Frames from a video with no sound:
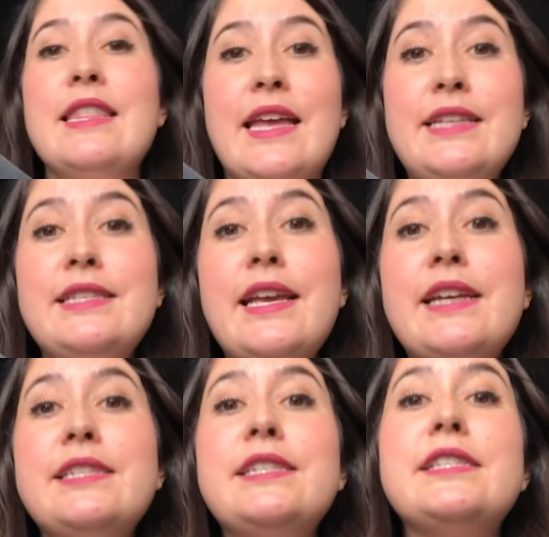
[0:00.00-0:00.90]
They say
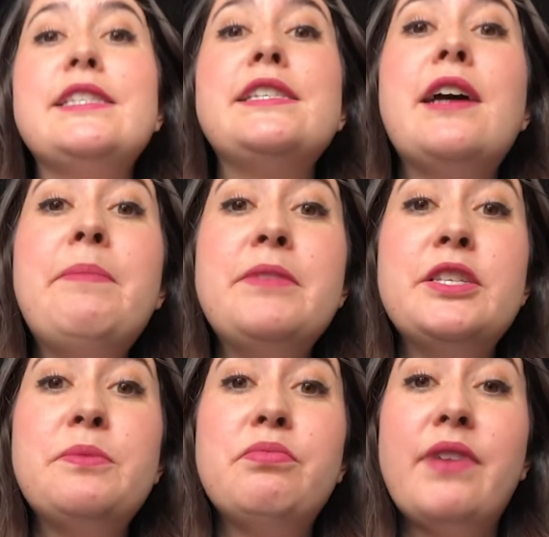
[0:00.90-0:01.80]
it's to stop the
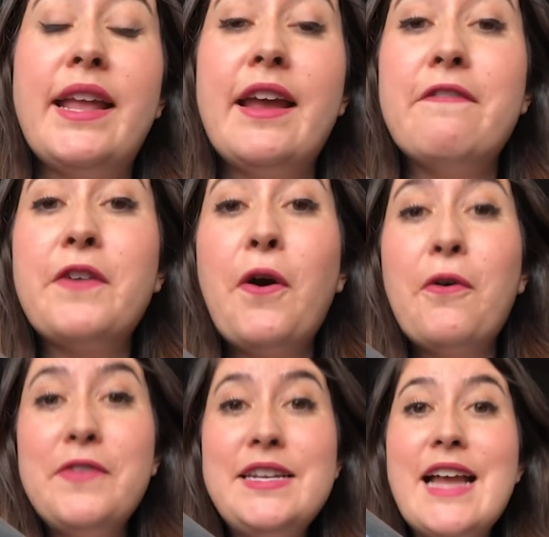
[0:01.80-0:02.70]
spread of
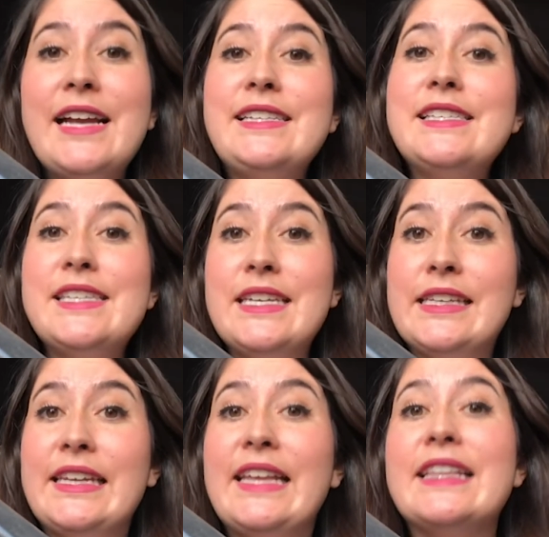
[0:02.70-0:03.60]

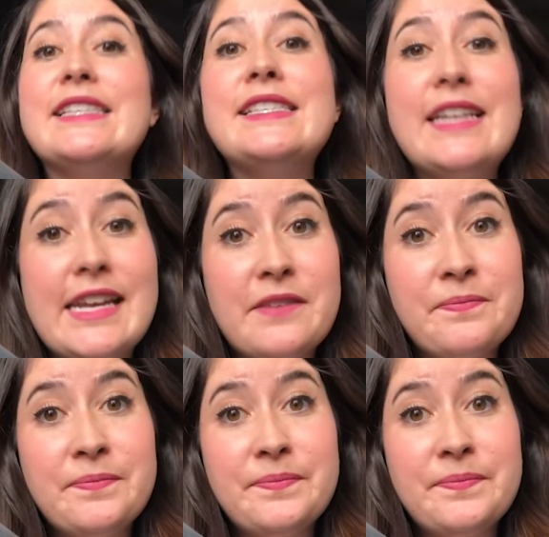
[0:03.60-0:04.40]
COVID-19 in the city.